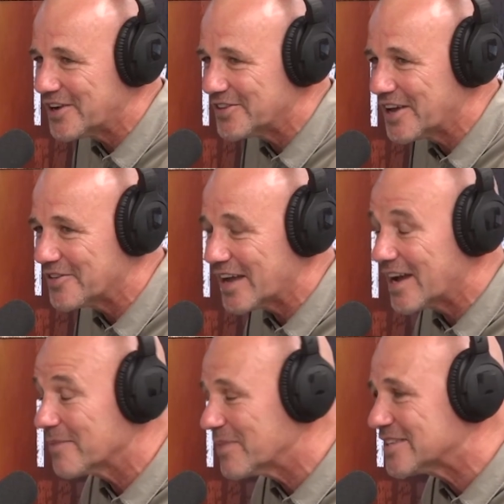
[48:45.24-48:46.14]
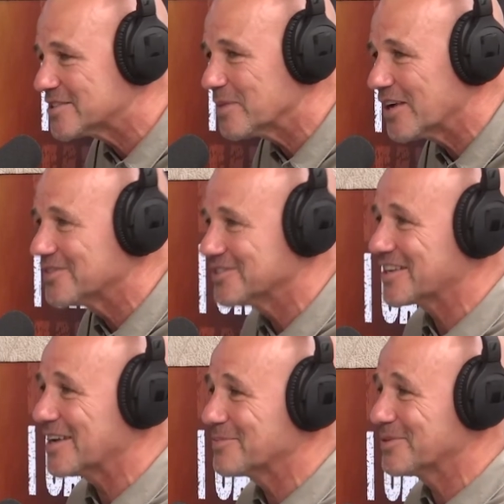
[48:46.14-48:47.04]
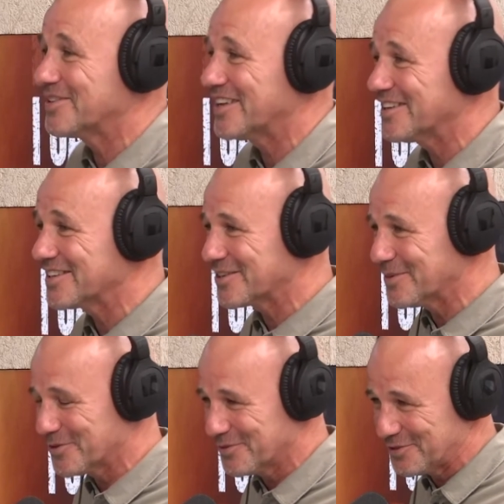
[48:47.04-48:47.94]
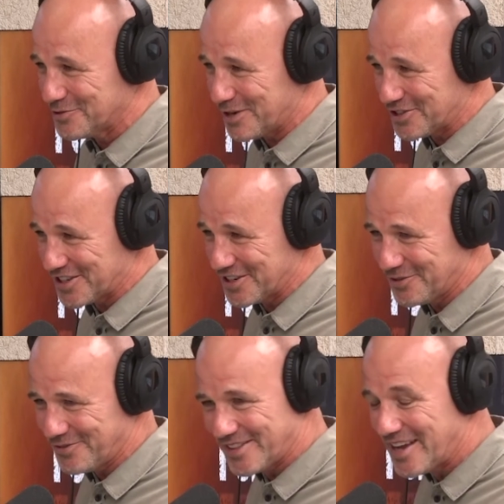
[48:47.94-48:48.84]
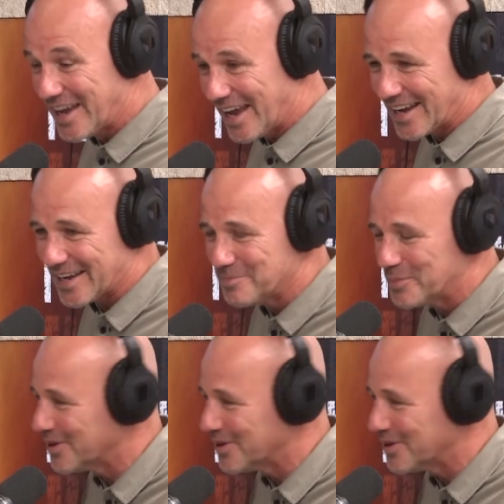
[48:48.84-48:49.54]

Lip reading: know the name, that's the bloke that escaped in the helicopter with his Russian girlfriend at gunpoint.